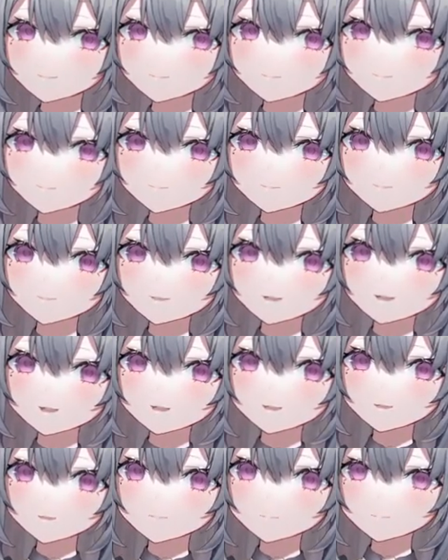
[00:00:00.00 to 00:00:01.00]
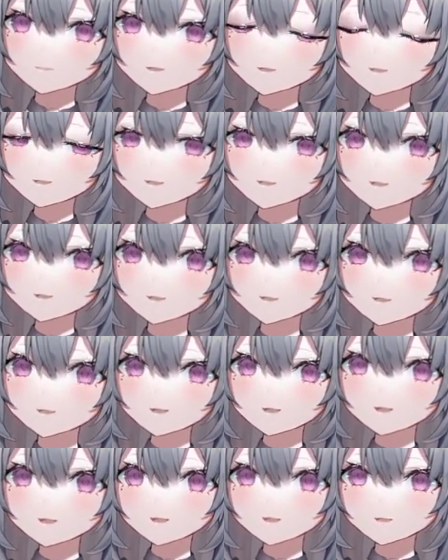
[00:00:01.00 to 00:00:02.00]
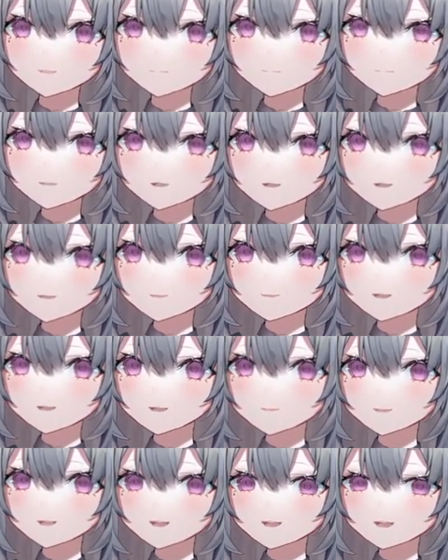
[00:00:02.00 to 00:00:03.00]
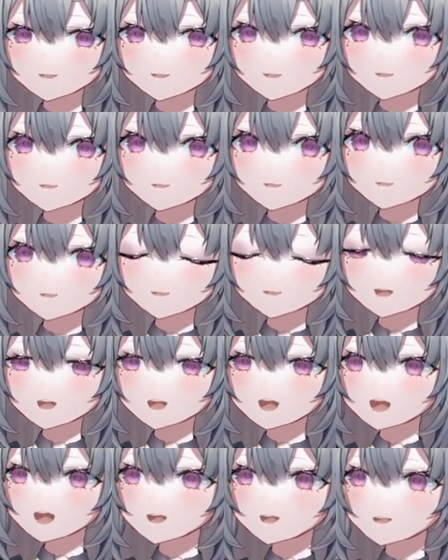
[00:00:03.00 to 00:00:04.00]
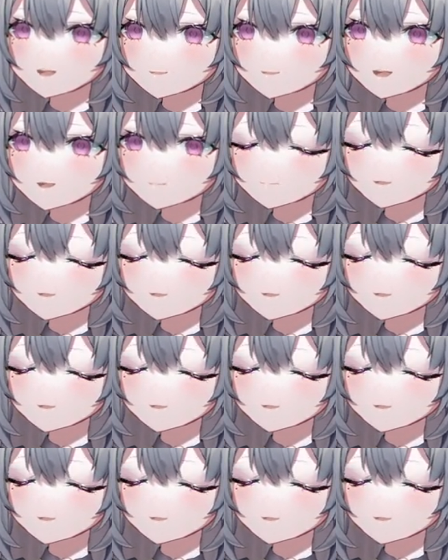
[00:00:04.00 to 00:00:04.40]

you just do like a little bit of a little bit of seasoning and then the egg is like